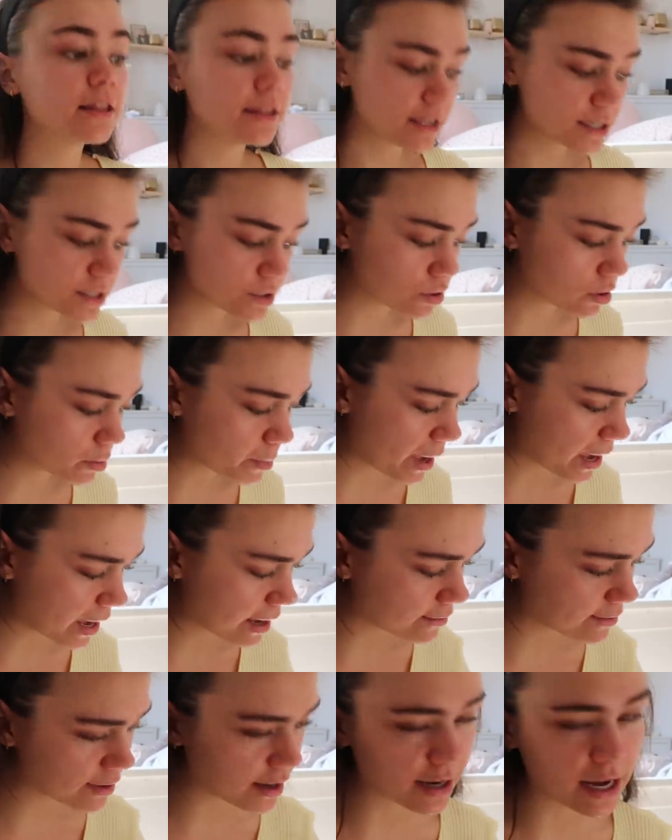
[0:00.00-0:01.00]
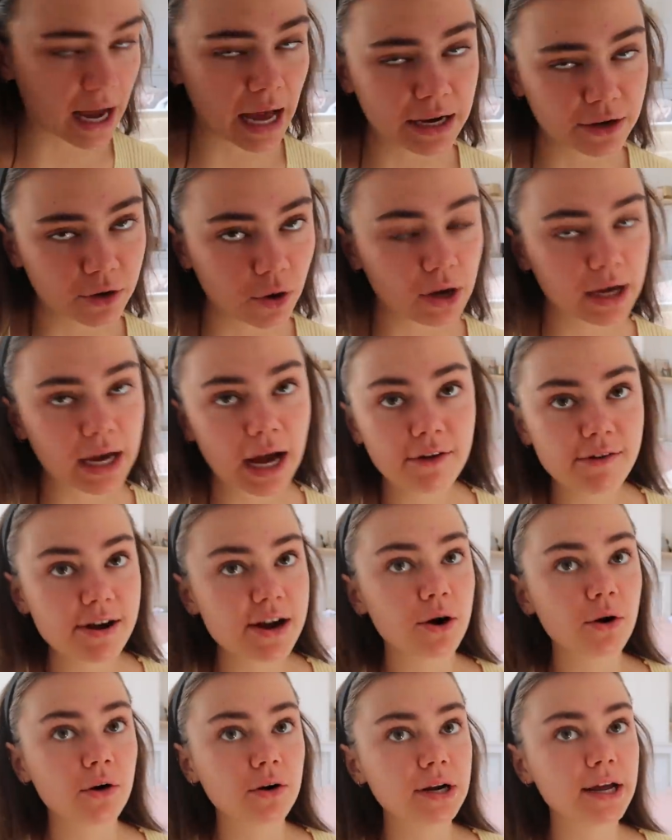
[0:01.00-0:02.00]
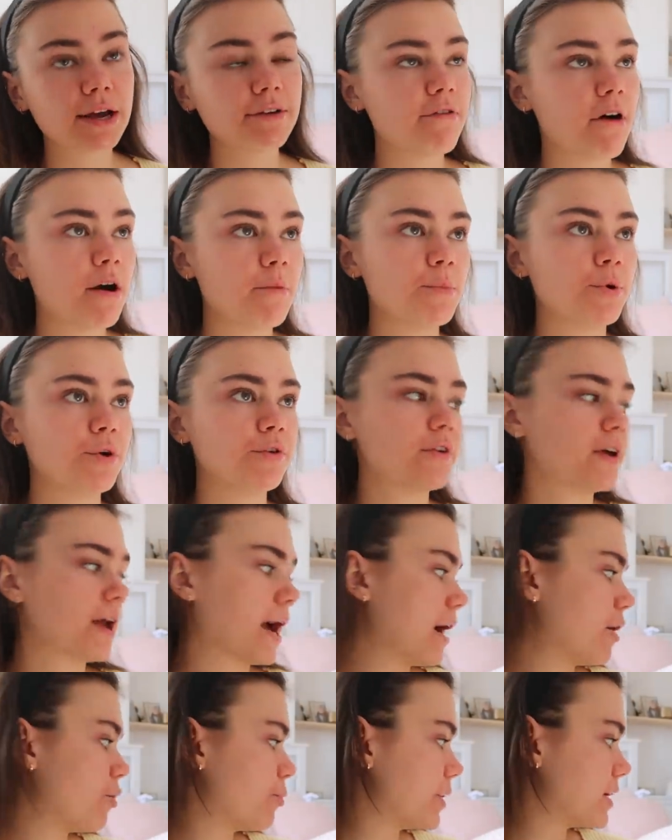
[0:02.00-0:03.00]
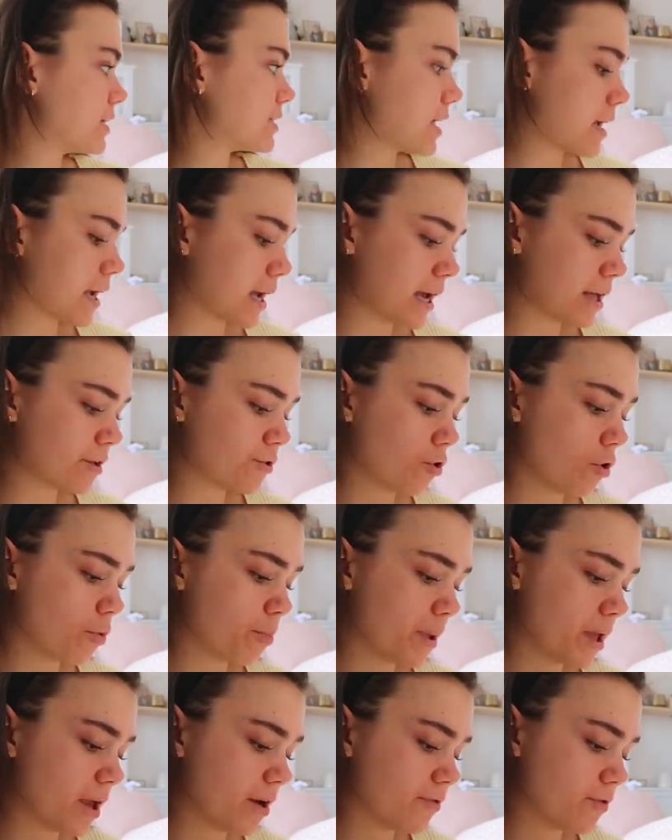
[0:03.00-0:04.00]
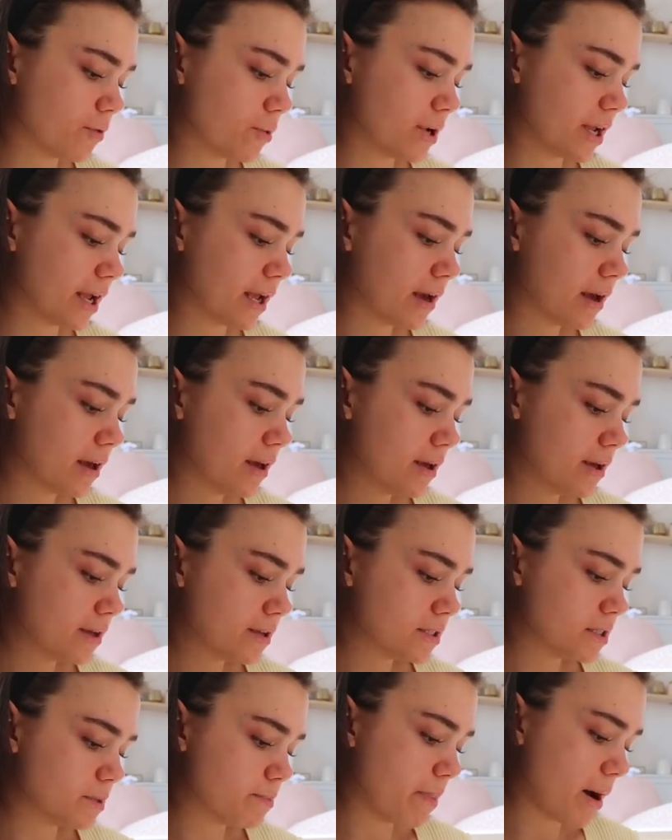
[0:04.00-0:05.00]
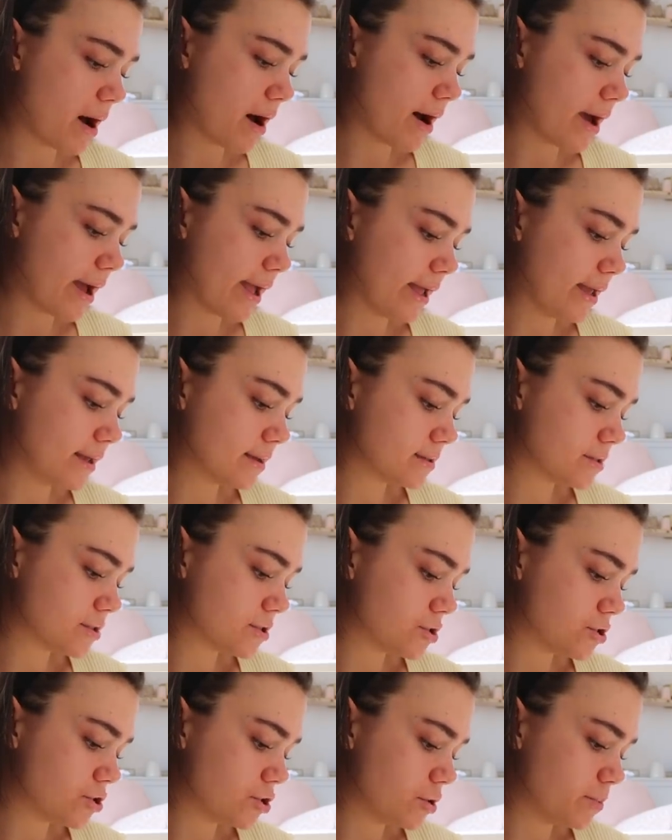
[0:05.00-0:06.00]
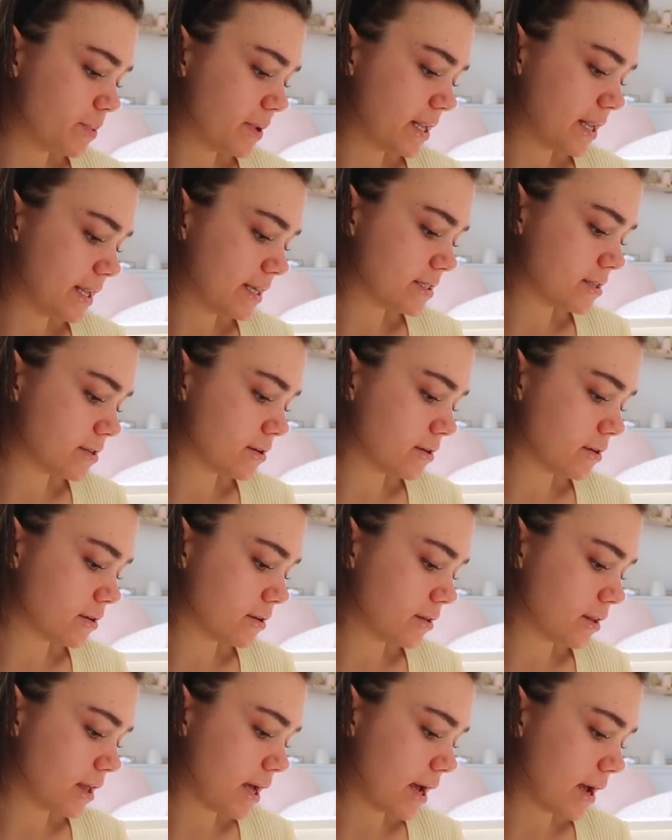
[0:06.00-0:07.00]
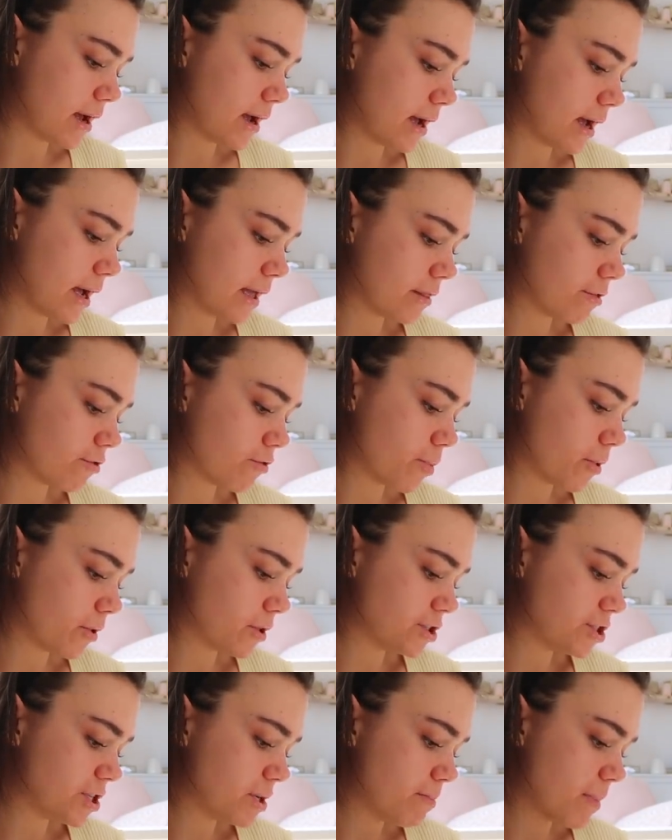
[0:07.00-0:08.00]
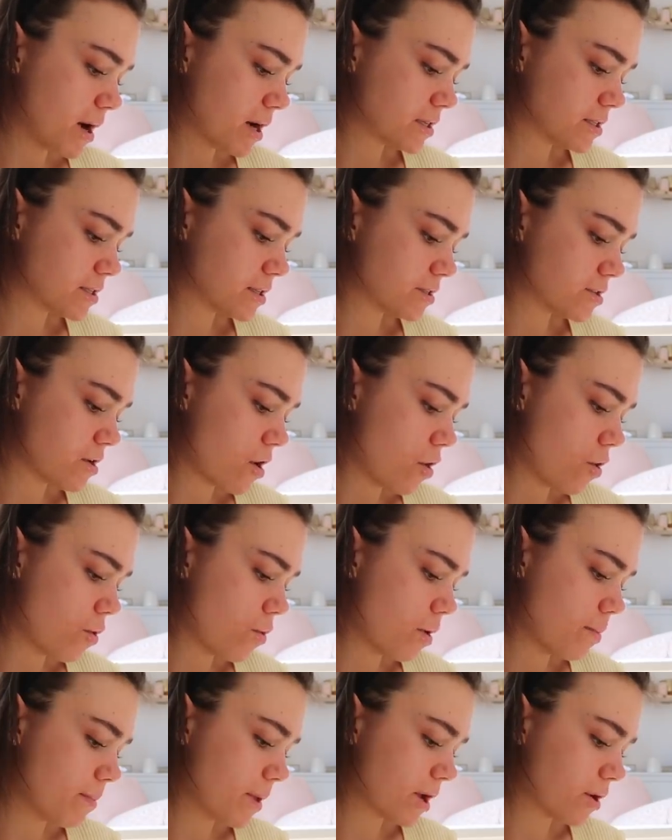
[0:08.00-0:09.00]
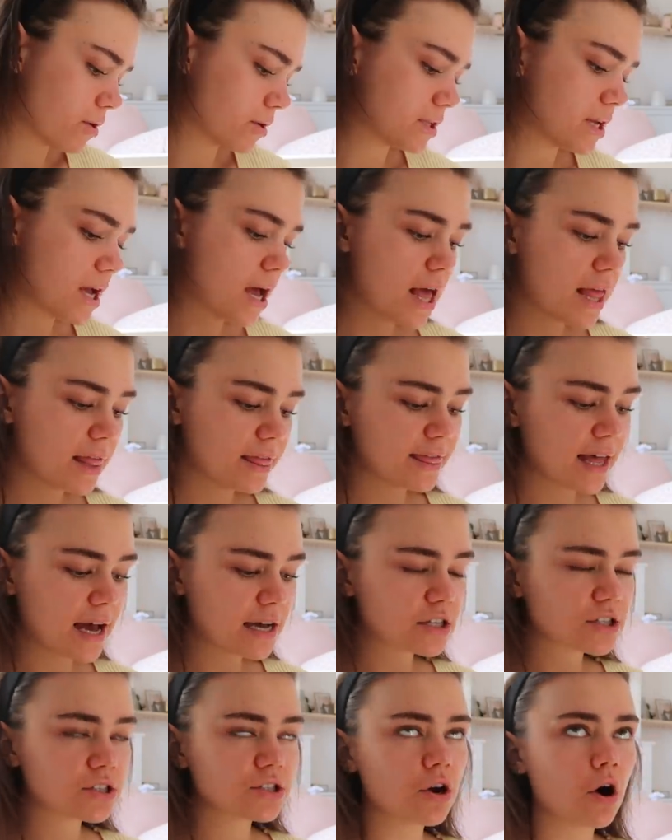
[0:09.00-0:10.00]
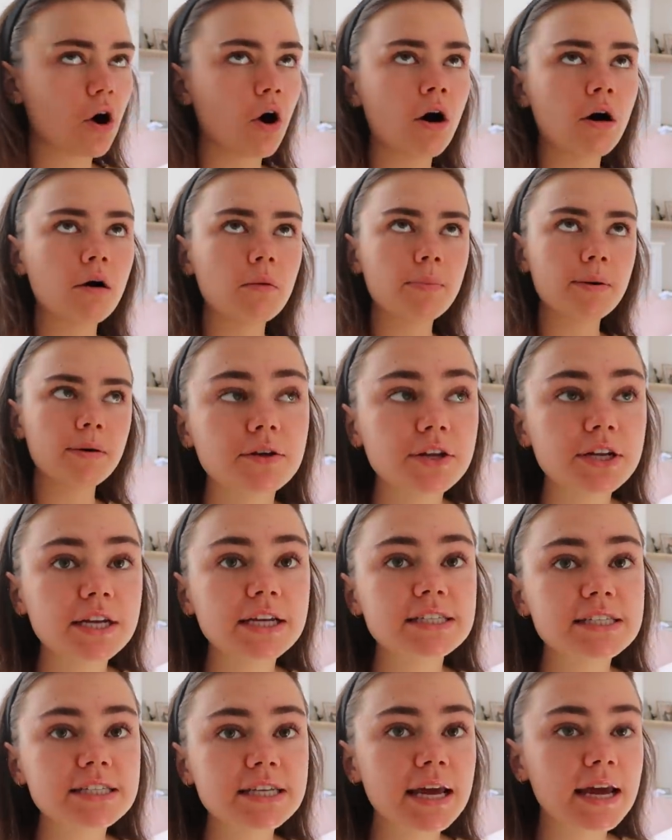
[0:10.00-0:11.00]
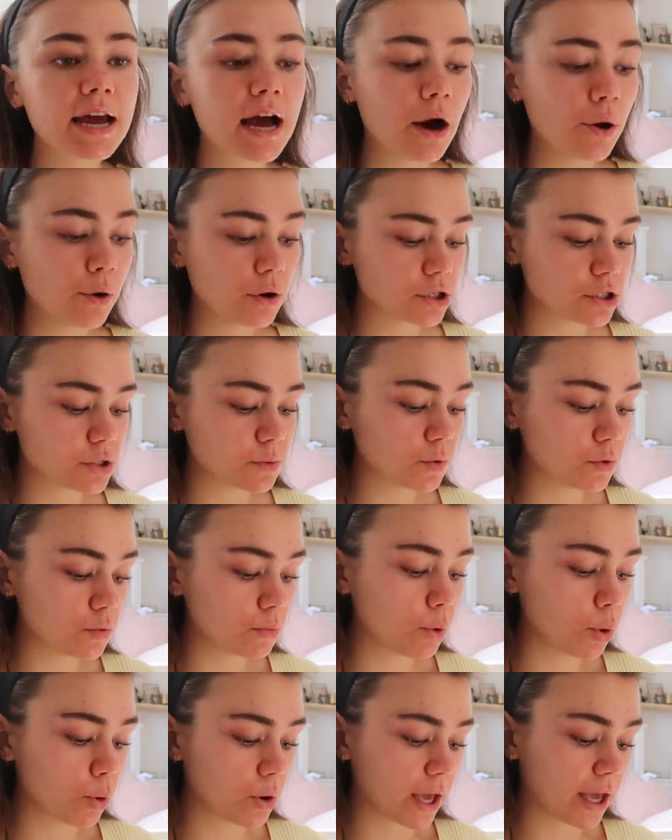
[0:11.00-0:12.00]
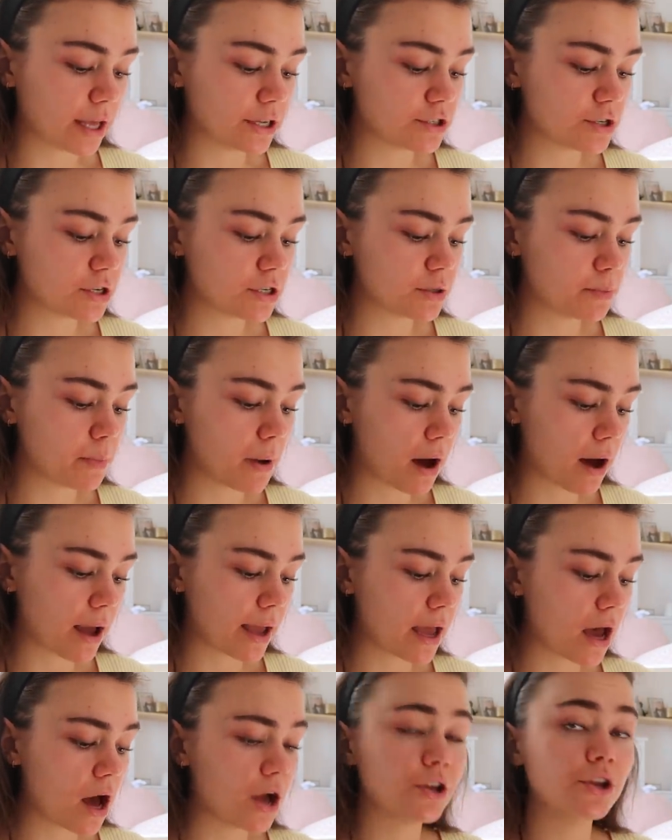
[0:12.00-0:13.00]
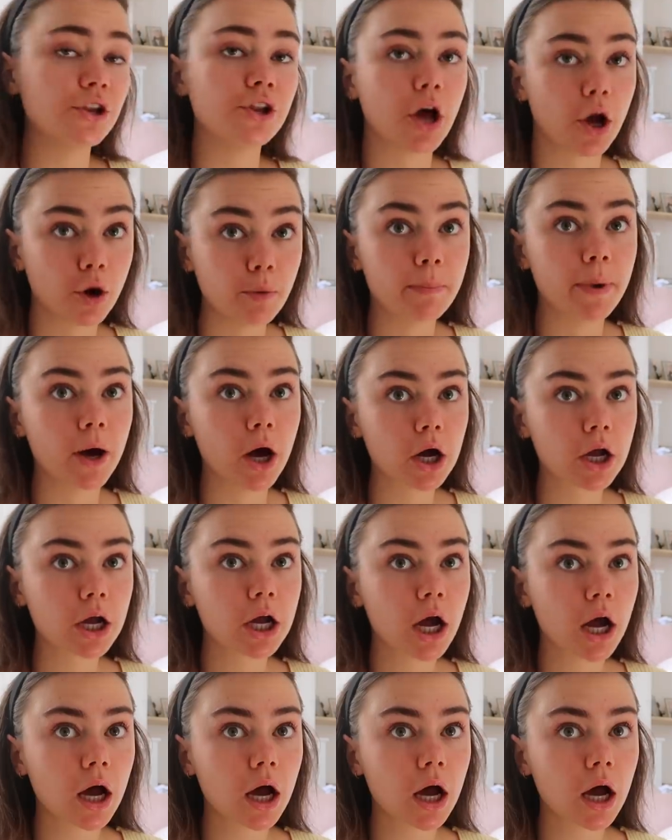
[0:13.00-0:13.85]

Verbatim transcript: This sort of behaviour cannot carry on if I'm moving out, because I cannot be affording to buy stupid little Anthropologie mugs, because oh my god, that shop, you need to take out a small mortgage to buy a notebook.